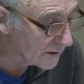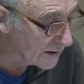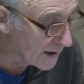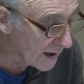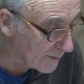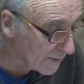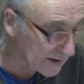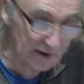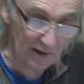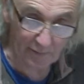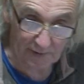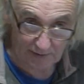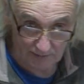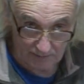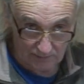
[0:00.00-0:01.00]
yilama
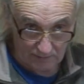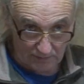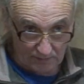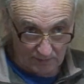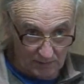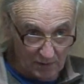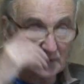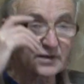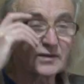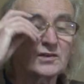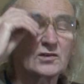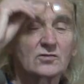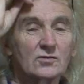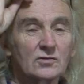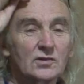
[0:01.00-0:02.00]
jeba. Okay,
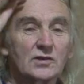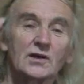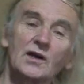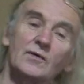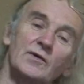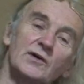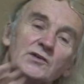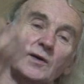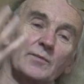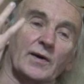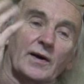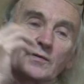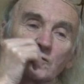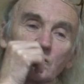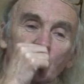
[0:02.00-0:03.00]
that's good. Yilama
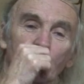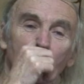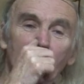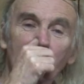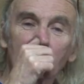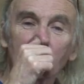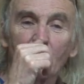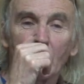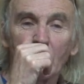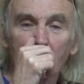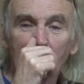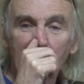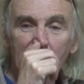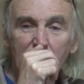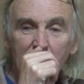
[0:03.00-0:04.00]
Japa, to bring to
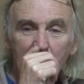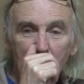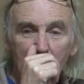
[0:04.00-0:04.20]
mind.